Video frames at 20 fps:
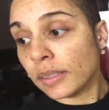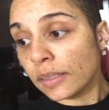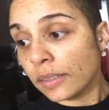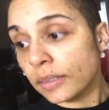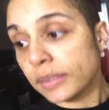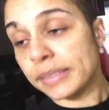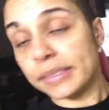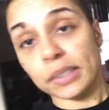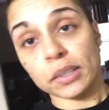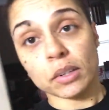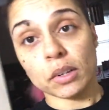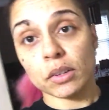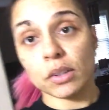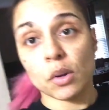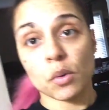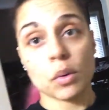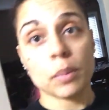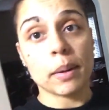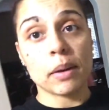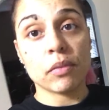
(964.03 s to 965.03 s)
Still don't
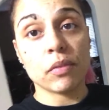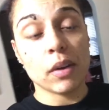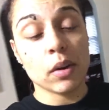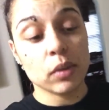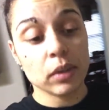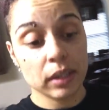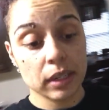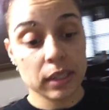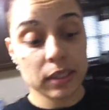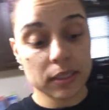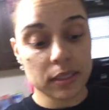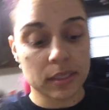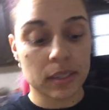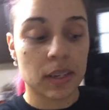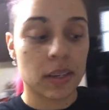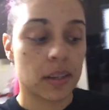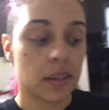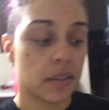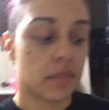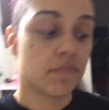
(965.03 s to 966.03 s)
know where my phone is.
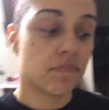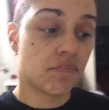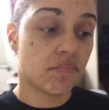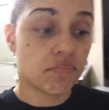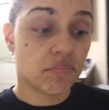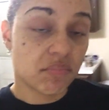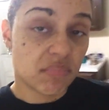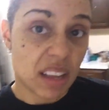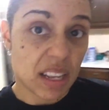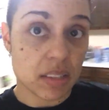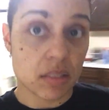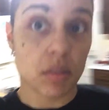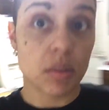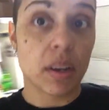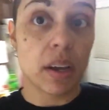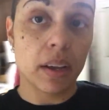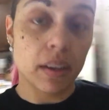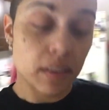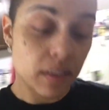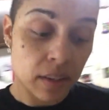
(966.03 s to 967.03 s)
That's
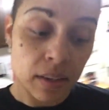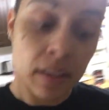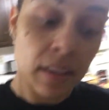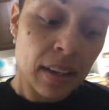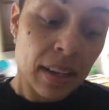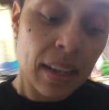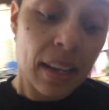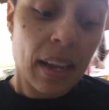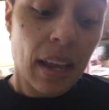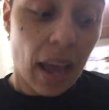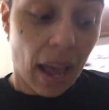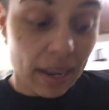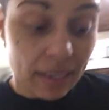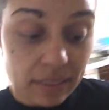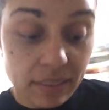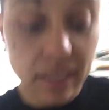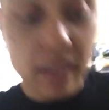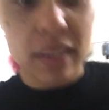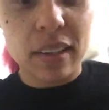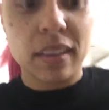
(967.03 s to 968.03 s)
okay. I
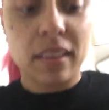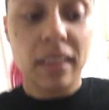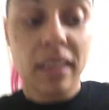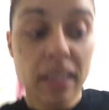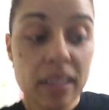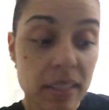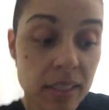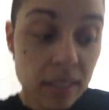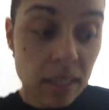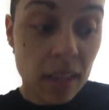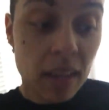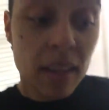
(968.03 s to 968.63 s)
can tell you this.